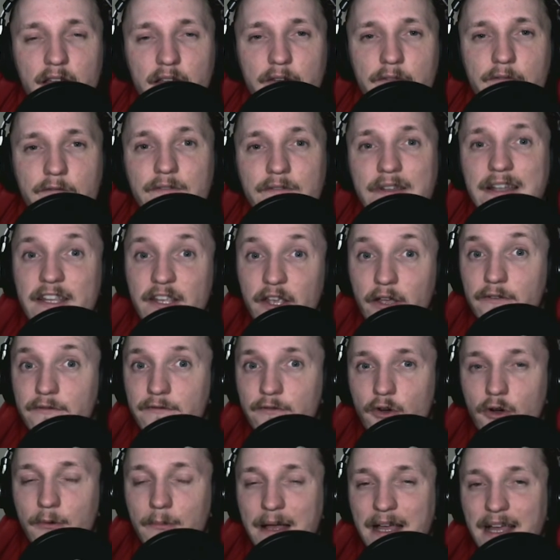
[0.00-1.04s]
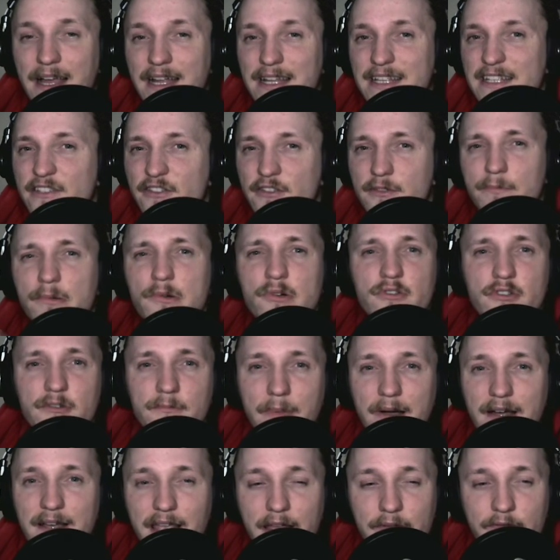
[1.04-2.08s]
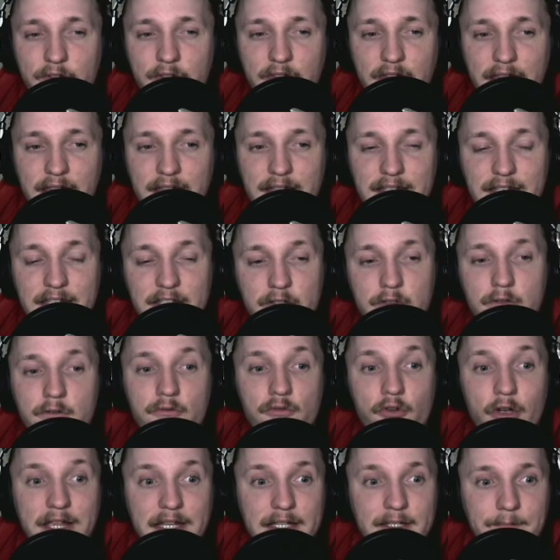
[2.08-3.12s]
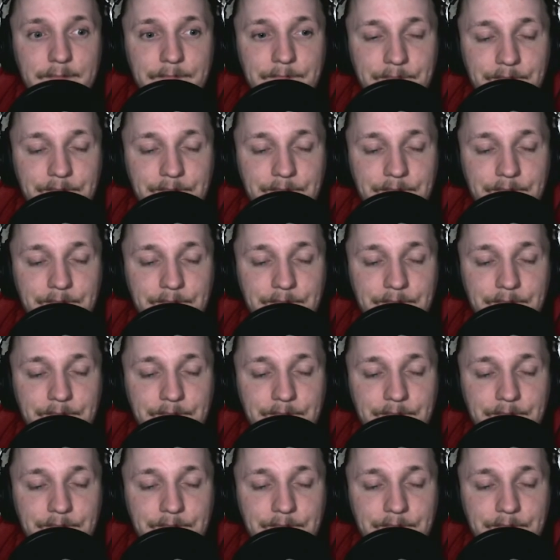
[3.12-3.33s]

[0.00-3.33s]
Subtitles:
video format, and it's supported by everything, and it's great.